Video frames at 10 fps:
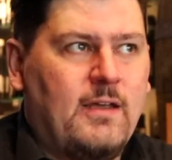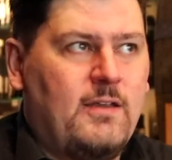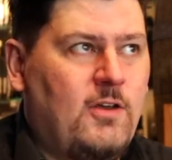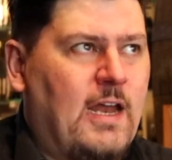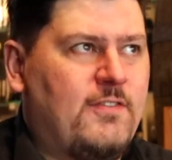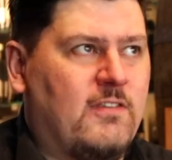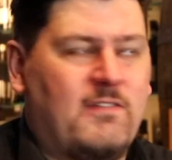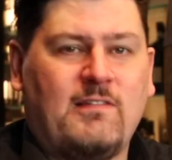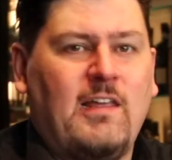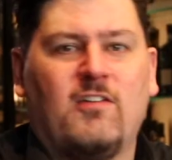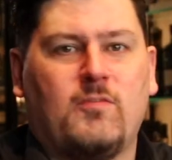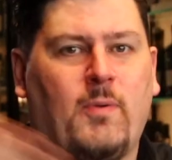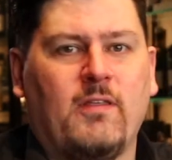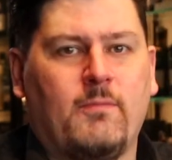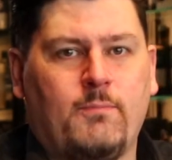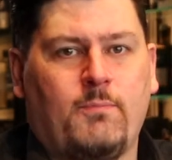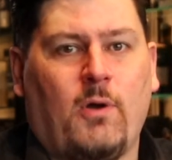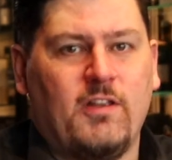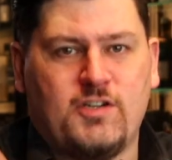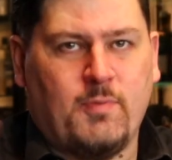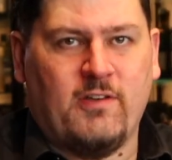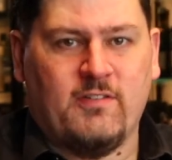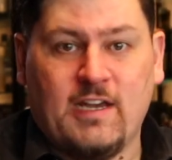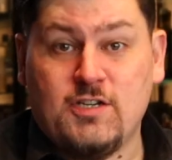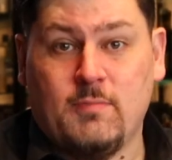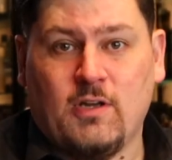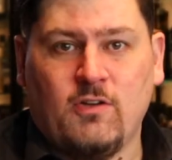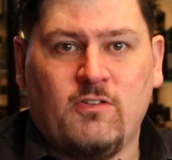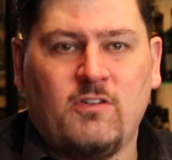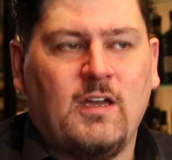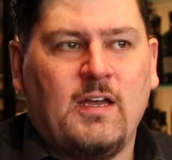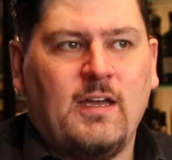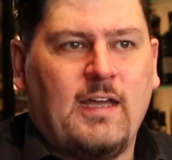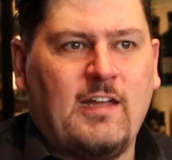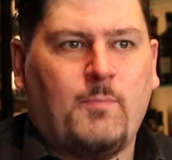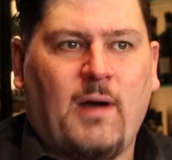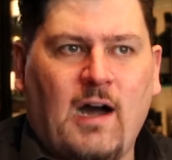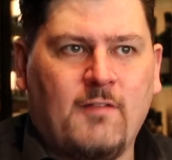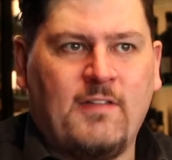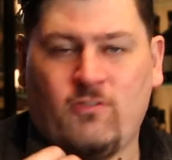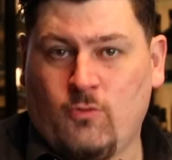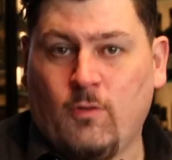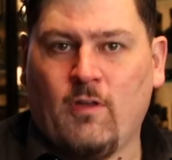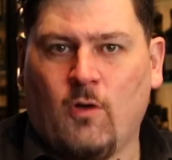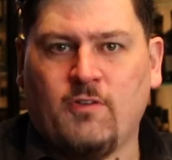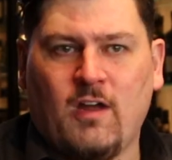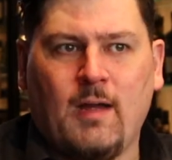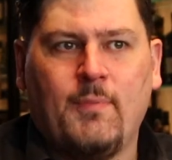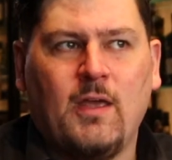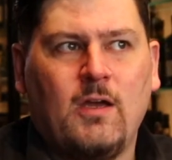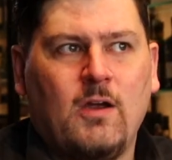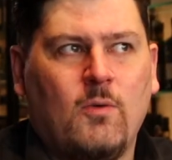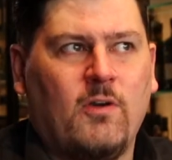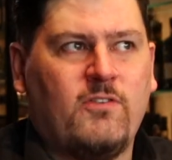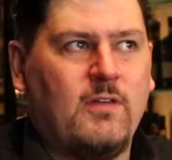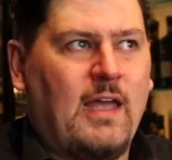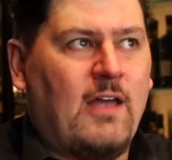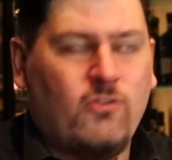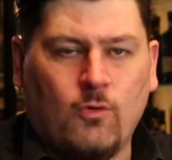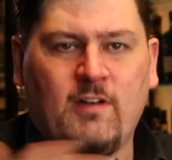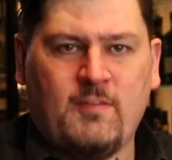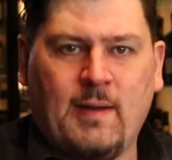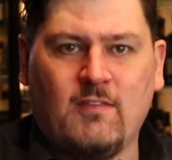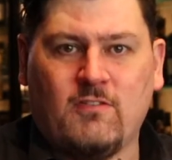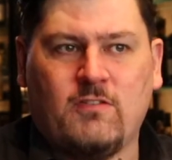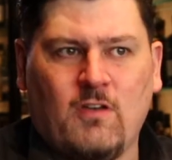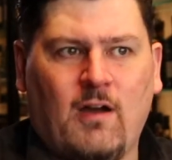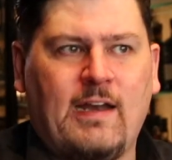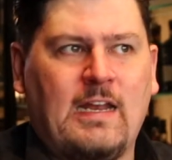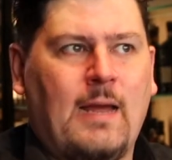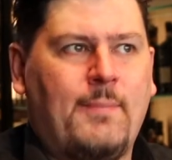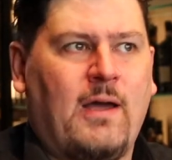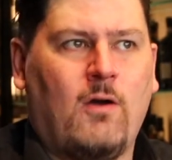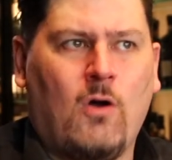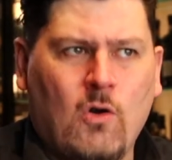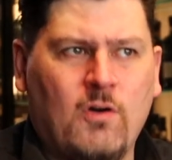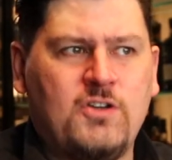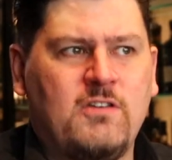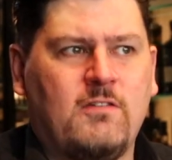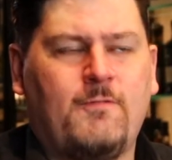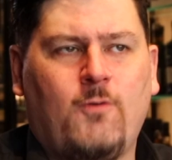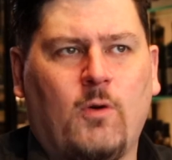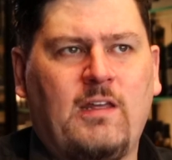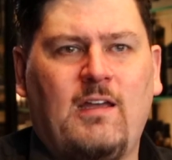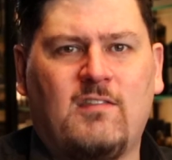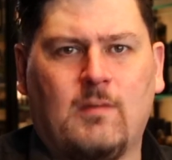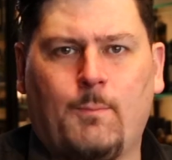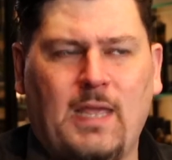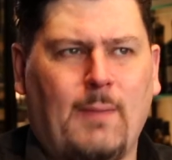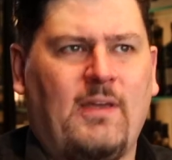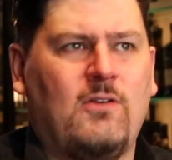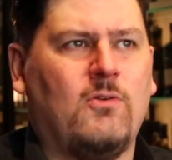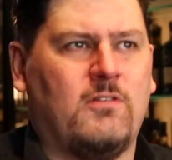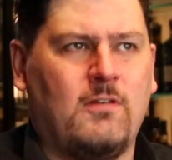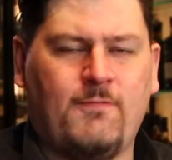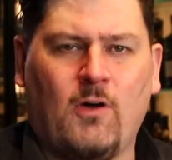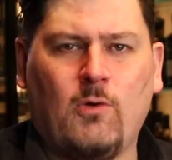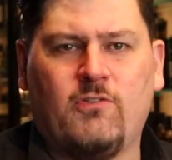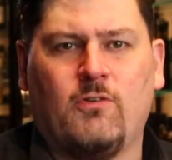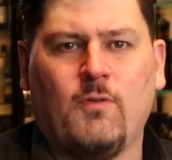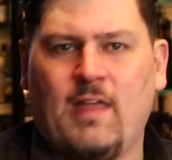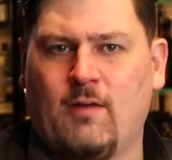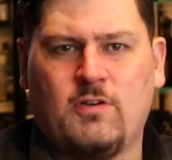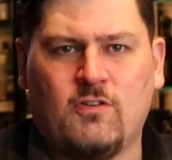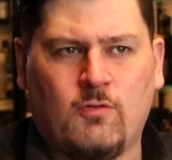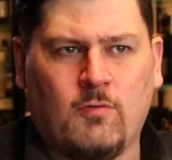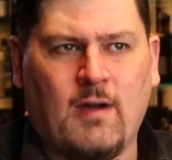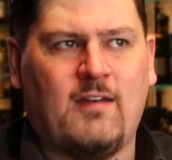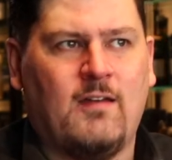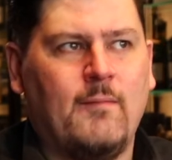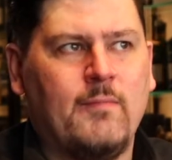you'd have the slickest polished presentation because it's part of that story the whole time. Whereas our story is about the society and about origins and 40 years and Pip Hills and the vaults and all that, which is great.